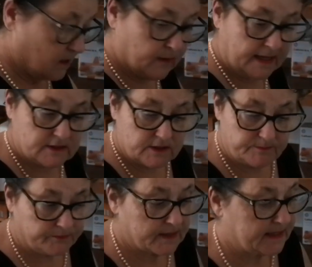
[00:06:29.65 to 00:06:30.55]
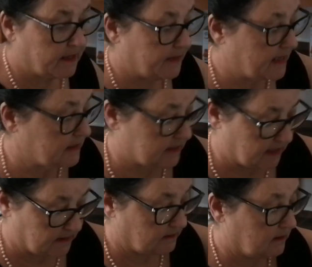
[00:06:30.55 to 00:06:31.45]
Okay, so now that's
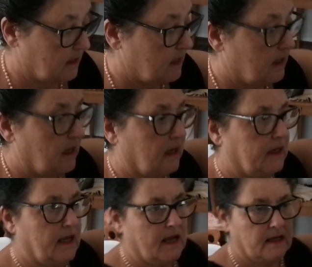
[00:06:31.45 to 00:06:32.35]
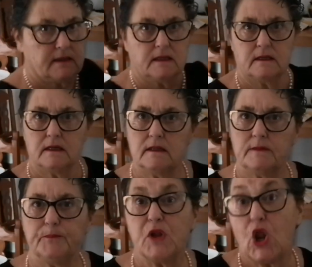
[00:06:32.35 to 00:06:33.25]
done. I'm gonna add
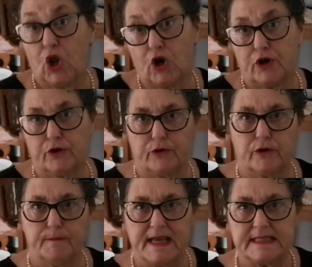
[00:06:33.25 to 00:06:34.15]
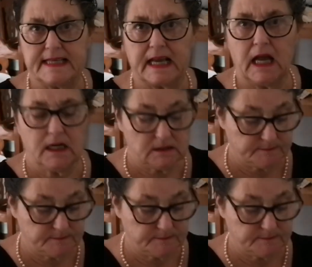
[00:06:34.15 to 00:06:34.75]
the lard or manteca.